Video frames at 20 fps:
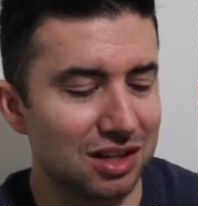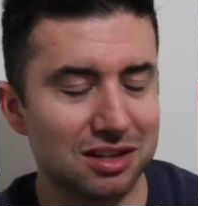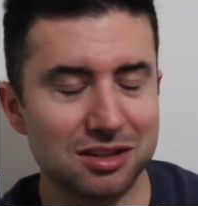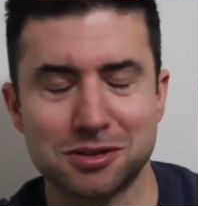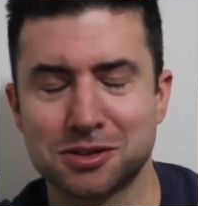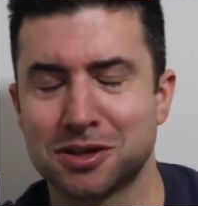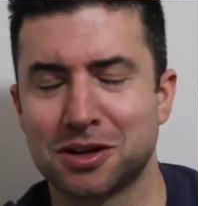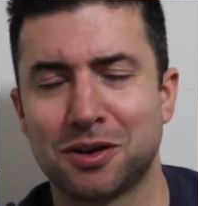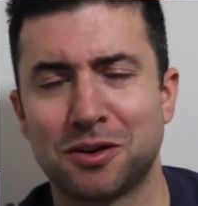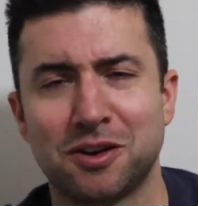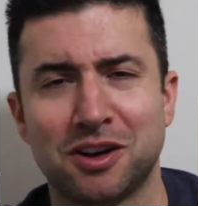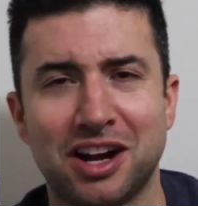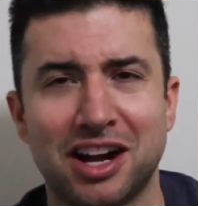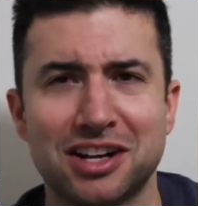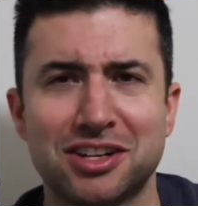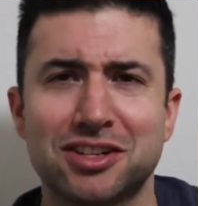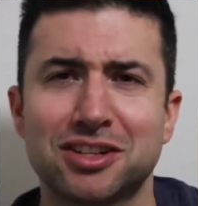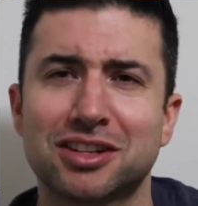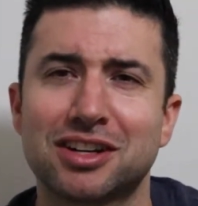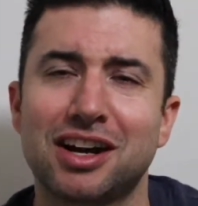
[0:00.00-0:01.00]
So
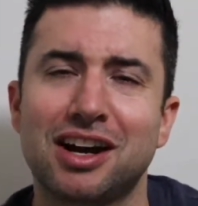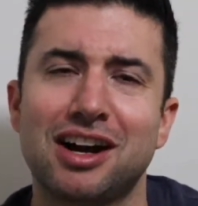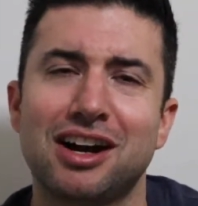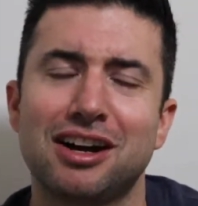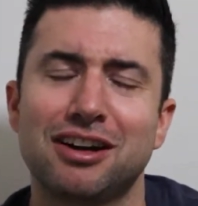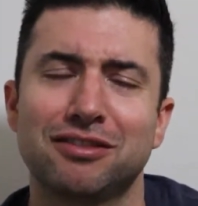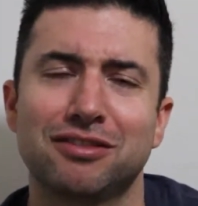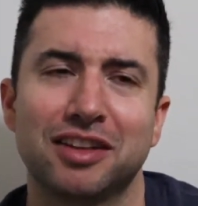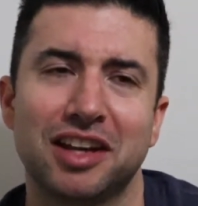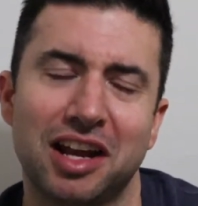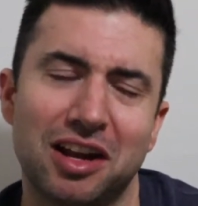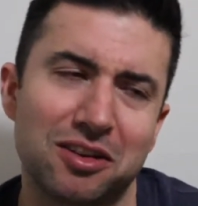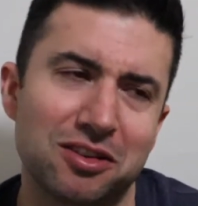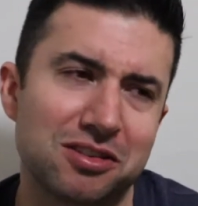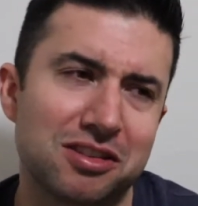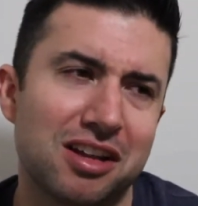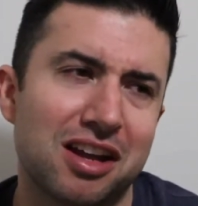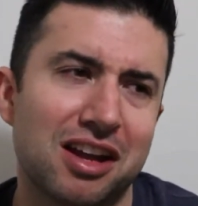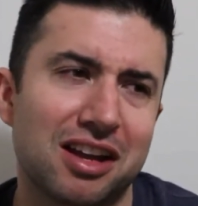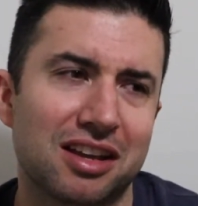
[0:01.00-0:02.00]
I took off, and I
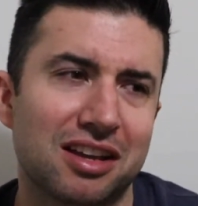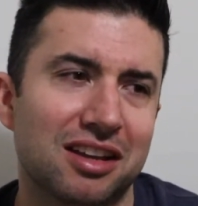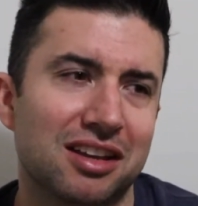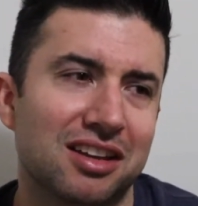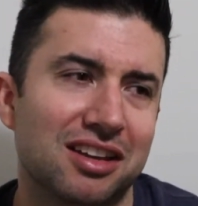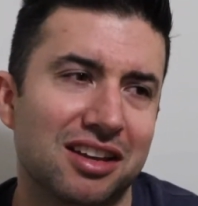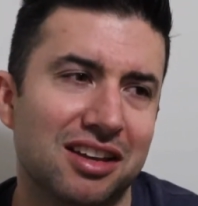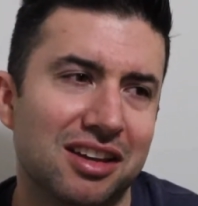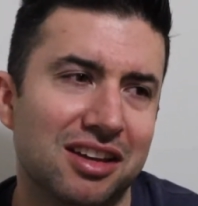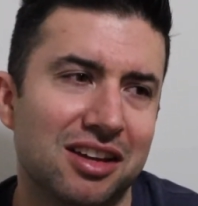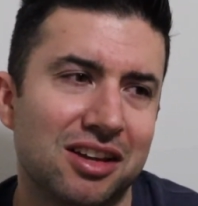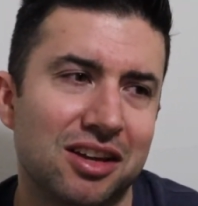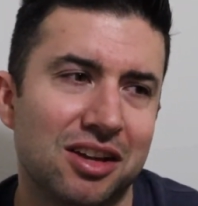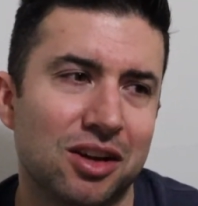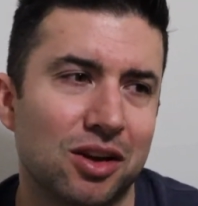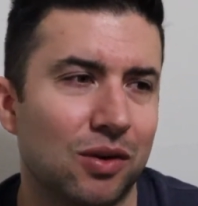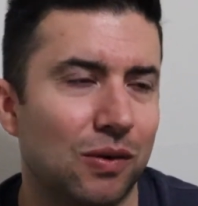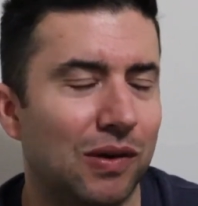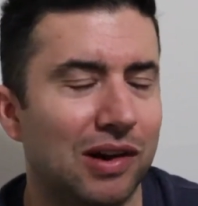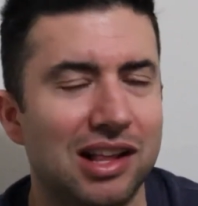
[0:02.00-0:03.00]
was like,
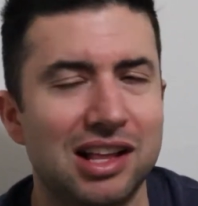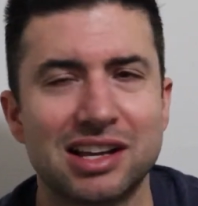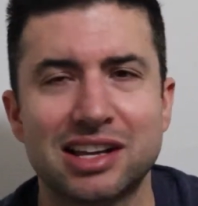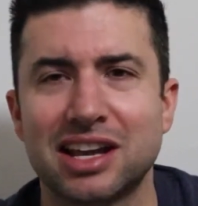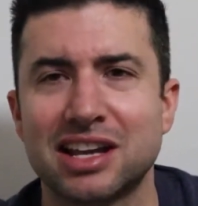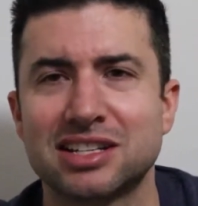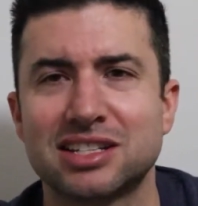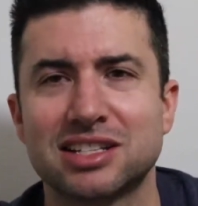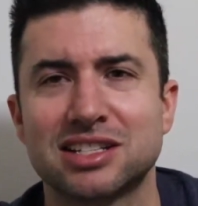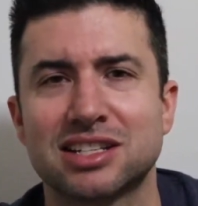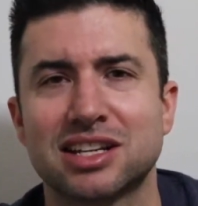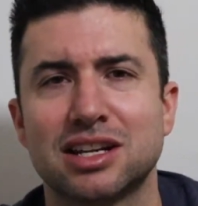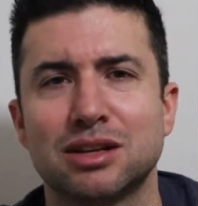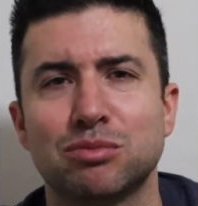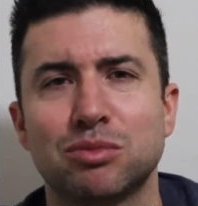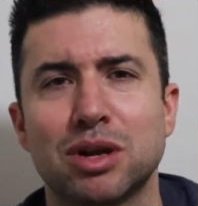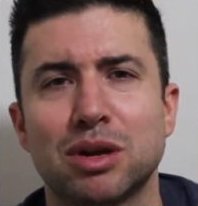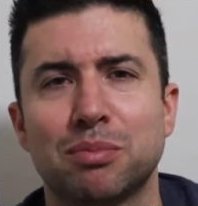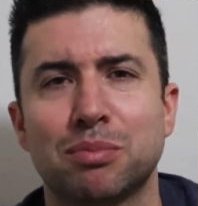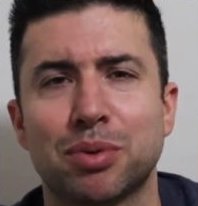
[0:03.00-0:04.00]
well, I guess it's going
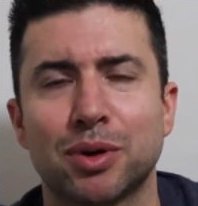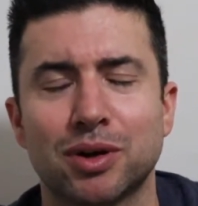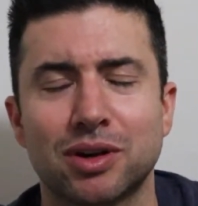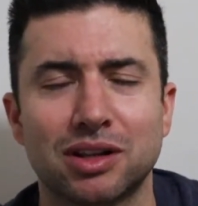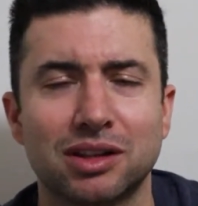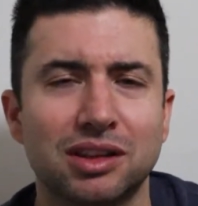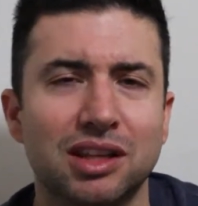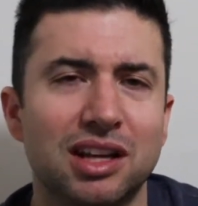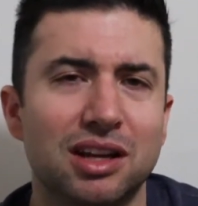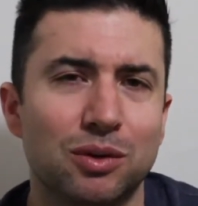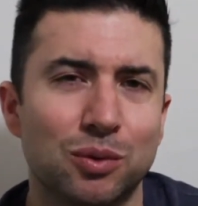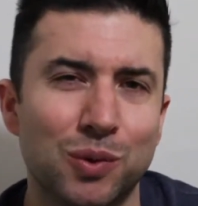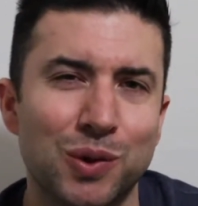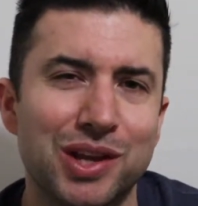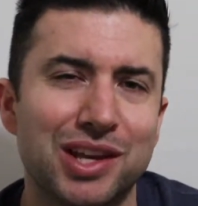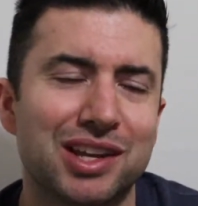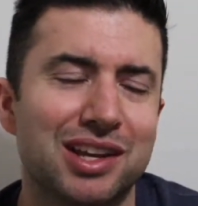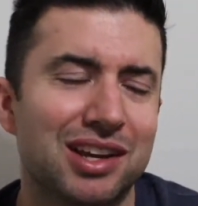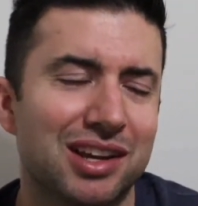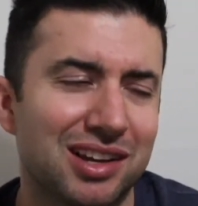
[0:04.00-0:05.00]
to be a pretty lit
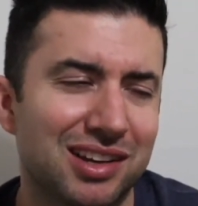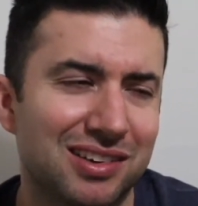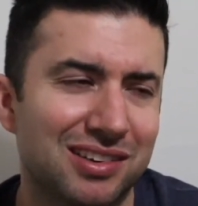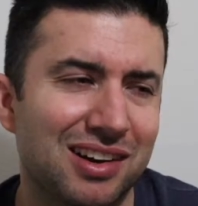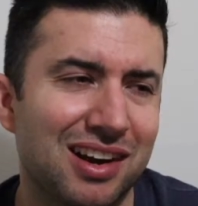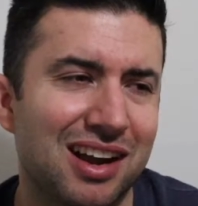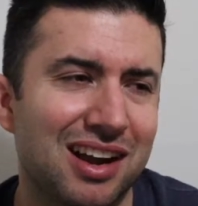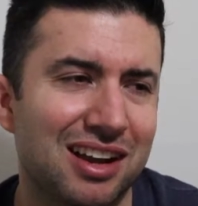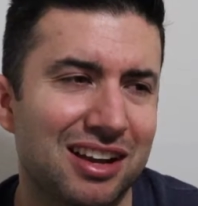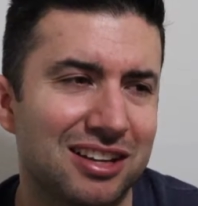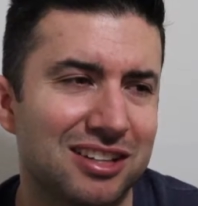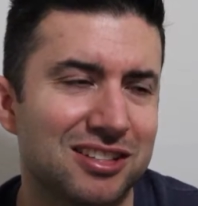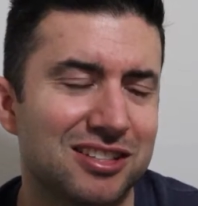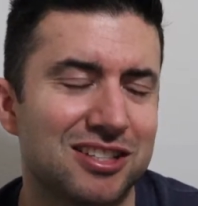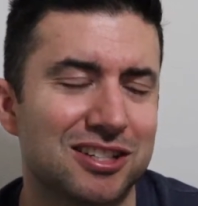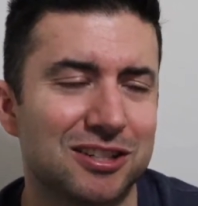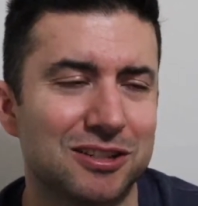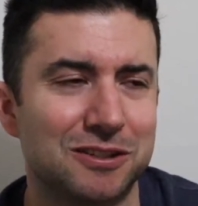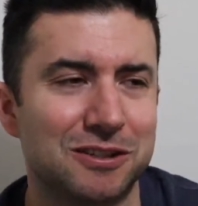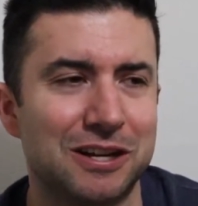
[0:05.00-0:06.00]
weekend, right?
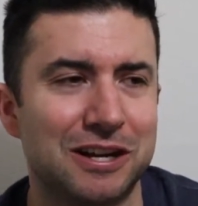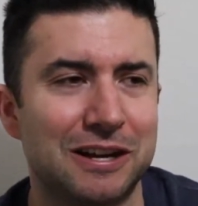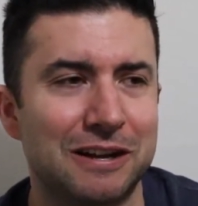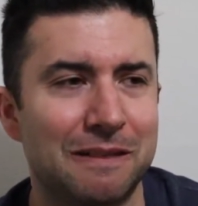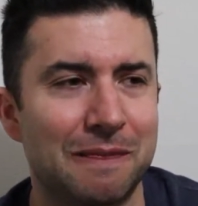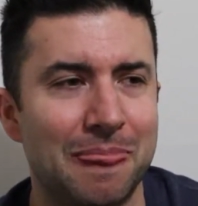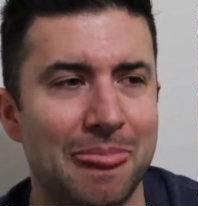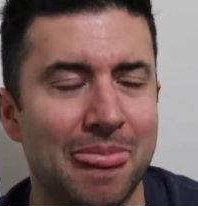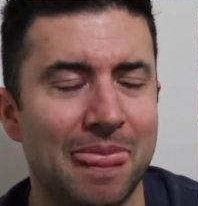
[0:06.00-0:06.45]
So, uh.